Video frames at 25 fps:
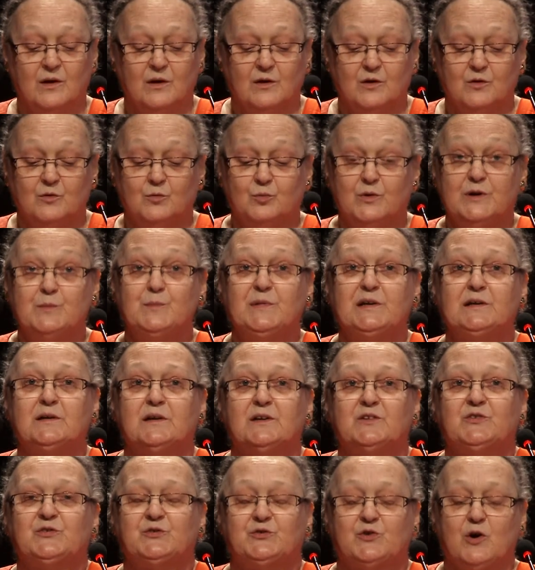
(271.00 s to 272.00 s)
Women
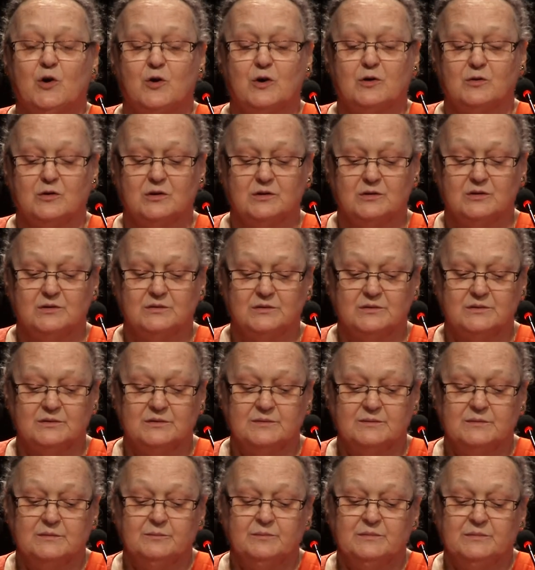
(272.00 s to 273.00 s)
are strong,
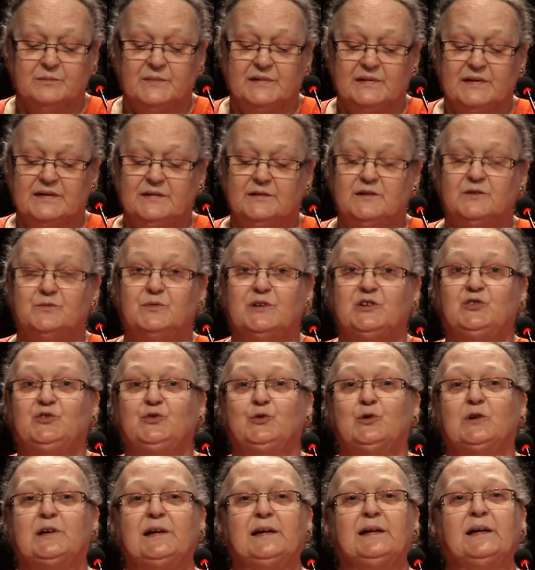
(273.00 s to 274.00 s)

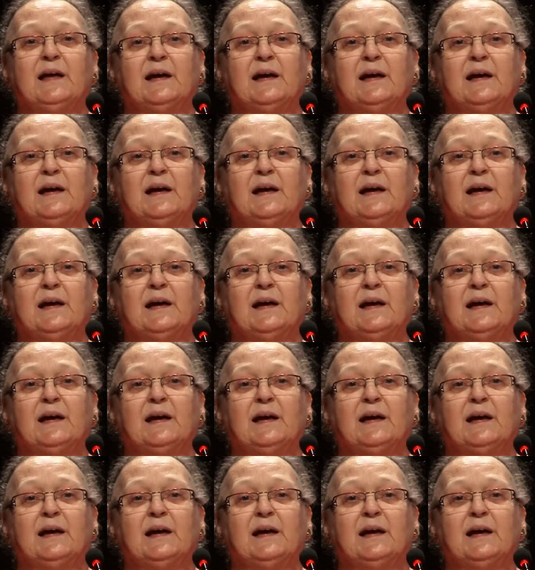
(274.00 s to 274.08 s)
individually